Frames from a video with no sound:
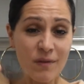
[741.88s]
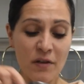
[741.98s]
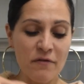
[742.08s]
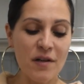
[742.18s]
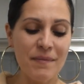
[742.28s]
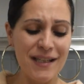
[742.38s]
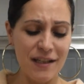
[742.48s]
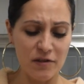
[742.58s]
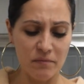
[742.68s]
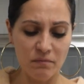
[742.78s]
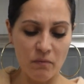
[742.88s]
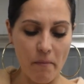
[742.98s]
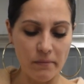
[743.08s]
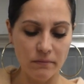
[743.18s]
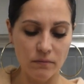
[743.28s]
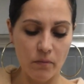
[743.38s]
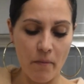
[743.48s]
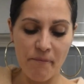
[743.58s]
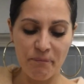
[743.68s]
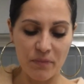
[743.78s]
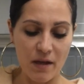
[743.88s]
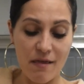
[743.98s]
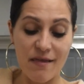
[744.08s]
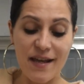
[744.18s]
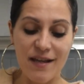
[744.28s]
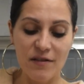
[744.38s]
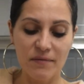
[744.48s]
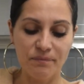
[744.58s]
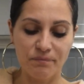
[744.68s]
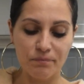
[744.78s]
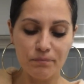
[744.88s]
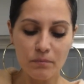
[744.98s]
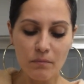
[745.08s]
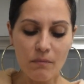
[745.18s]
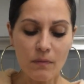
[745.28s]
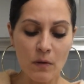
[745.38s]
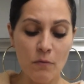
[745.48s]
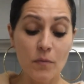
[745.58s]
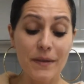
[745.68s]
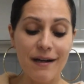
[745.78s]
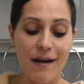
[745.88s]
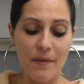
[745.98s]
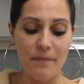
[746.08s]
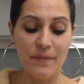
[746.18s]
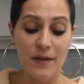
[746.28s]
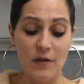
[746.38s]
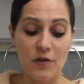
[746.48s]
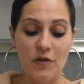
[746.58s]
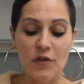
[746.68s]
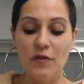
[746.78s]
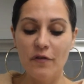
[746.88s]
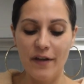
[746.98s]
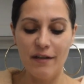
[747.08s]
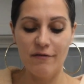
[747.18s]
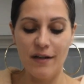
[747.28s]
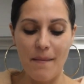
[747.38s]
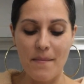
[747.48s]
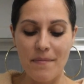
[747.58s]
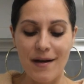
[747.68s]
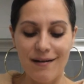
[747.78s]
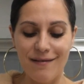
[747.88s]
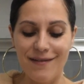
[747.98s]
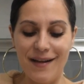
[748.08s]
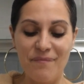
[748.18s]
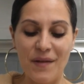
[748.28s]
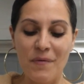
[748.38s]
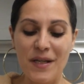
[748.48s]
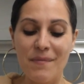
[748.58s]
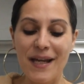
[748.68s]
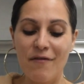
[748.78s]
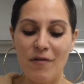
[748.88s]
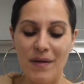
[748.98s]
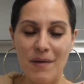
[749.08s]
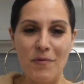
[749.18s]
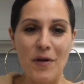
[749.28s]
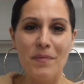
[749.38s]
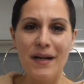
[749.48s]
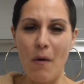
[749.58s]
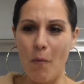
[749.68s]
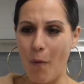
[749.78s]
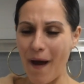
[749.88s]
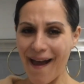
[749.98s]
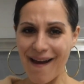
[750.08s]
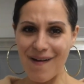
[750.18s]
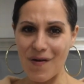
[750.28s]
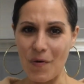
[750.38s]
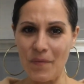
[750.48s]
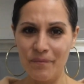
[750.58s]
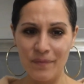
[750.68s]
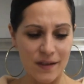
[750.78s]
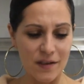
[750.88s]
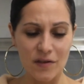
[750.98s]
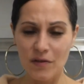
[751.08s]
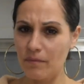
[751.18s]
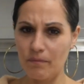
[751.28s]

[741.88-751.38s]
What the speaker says: You've got to make this. This will become your new favourite baklava, and when you make it for people, they'll be like, wow, this is